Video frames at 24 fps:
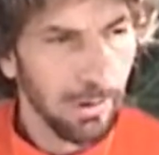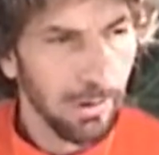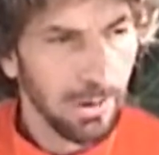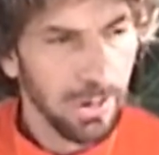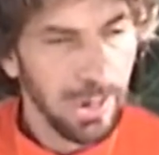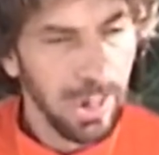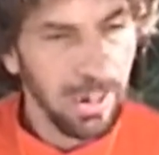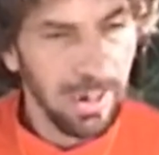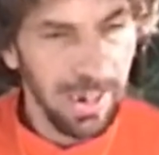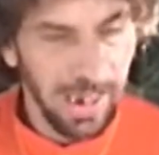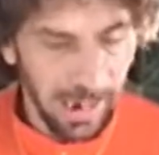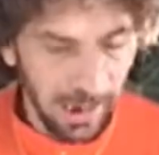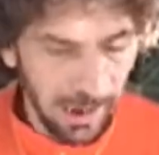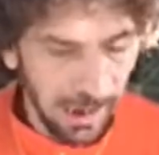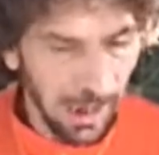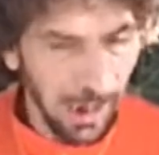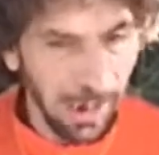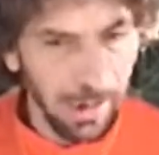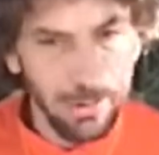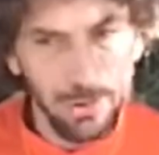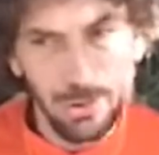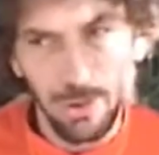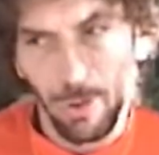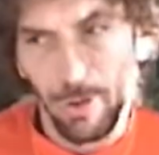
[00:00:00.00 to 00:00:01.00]
See, the
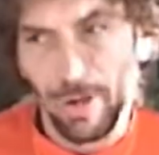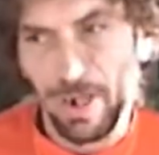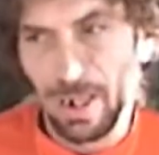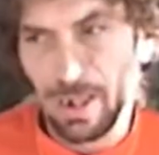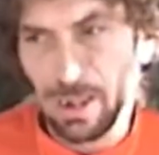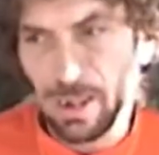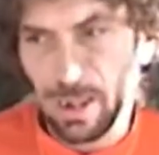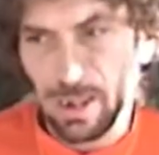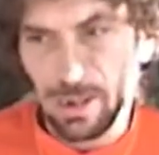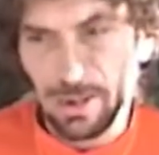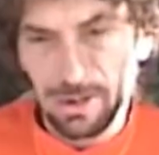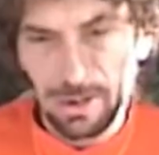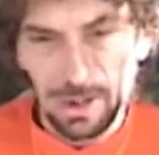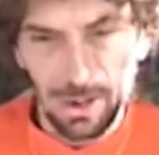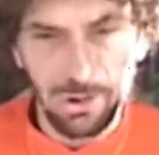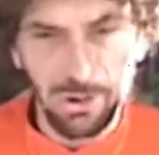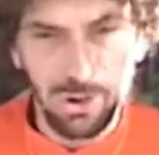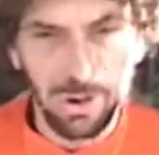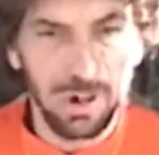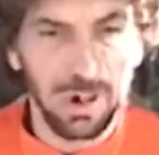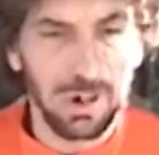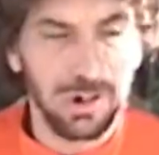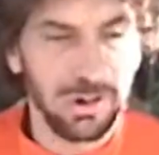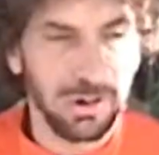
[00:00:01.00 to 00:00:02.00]
Indians or any
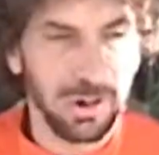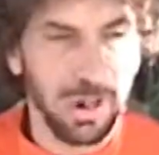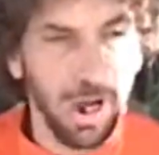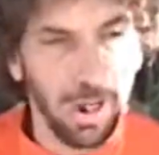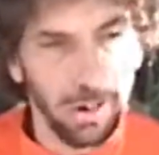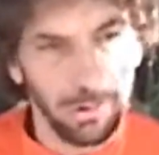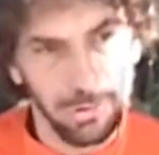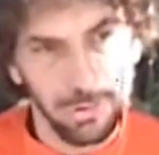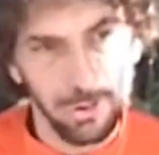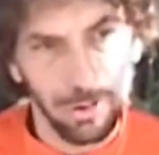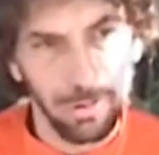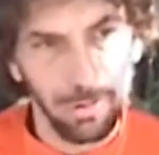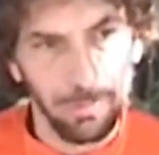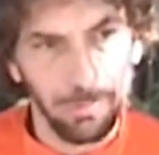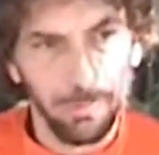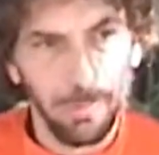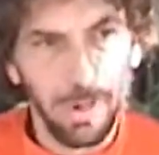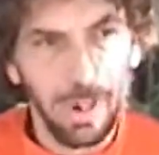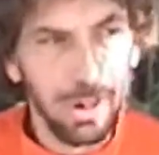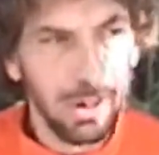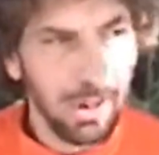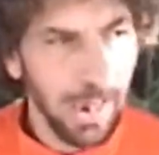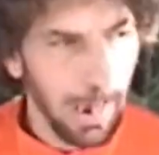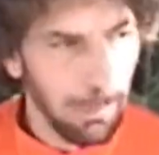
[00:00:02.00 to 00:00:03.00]
indigenous culture,
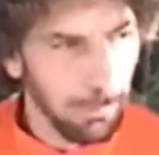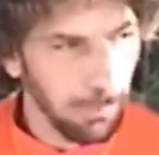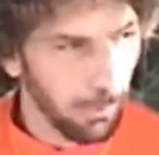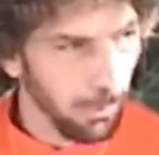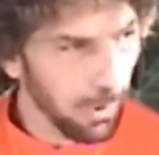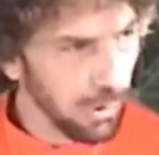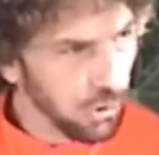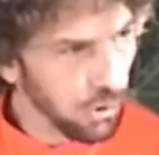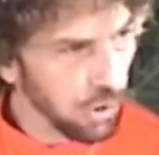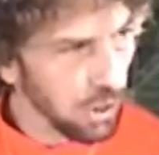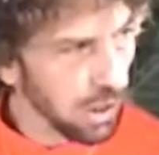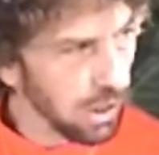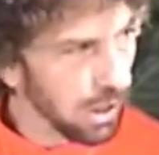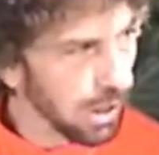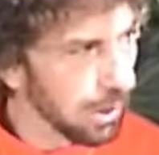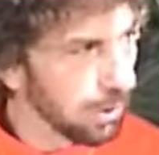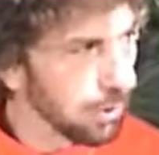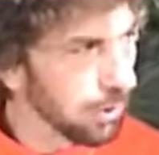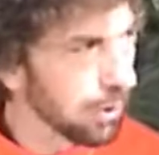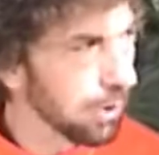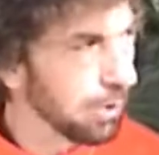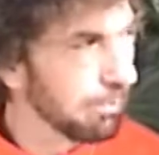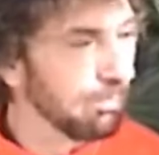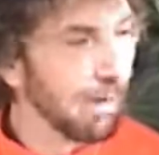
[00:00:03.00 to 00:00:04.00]

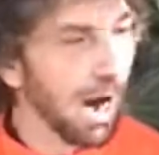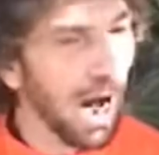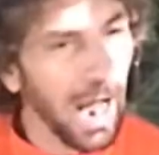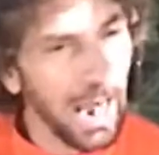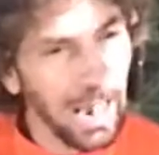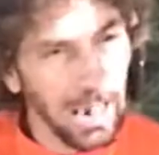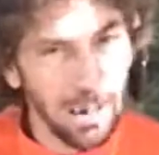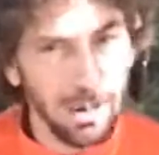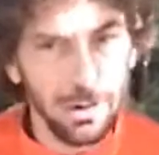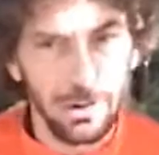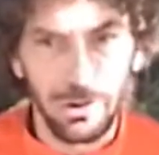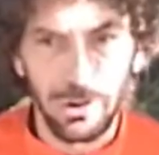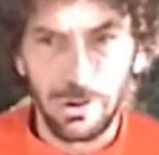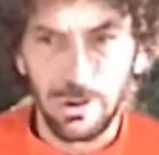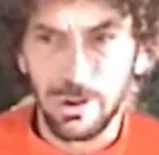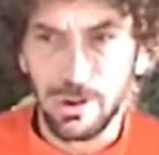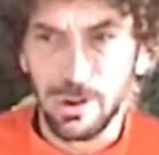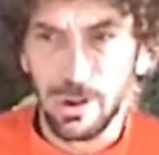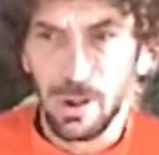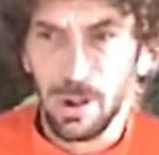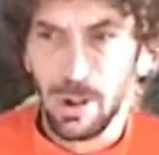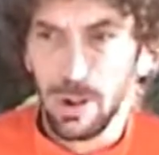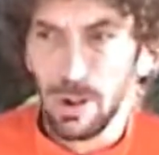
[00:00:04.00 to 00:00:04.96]
Aborigines, Mayans,